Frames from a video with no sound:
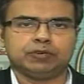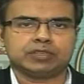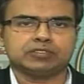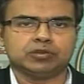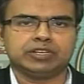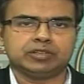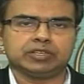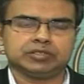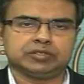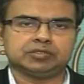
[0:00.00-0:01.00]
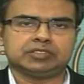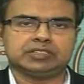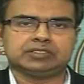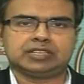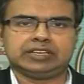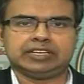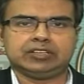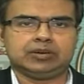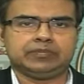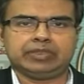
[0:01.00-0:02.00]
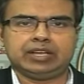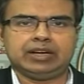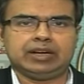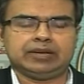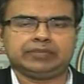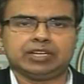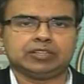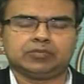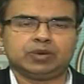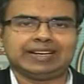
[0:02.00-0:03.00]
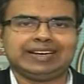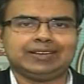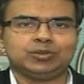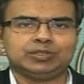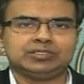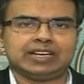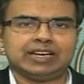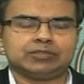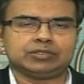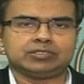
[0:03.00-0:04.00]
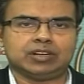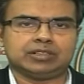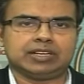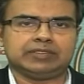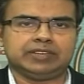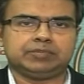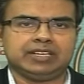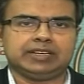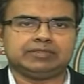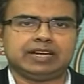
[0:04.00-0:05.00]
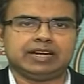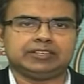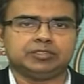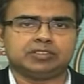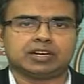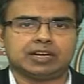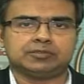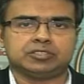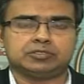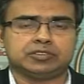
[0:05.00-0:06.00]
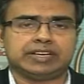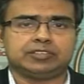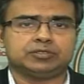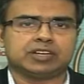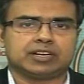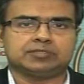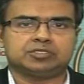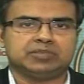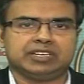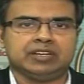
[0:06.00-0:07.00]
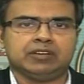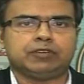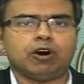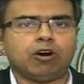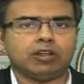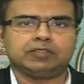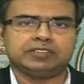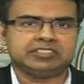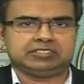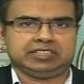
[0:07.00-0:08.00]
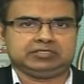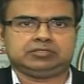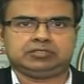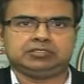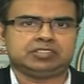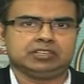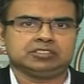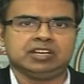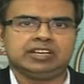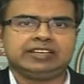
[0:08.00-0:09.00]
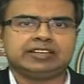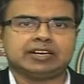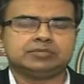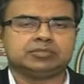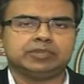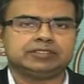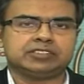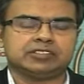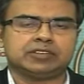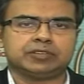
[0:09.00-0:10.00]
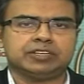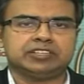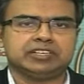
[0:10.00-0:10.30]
focus only on our users. You know, uh, we are not worried who is there, who is not there. We believe that user comes to, today. User comes to me for all of these things to search. He comes to me searching for a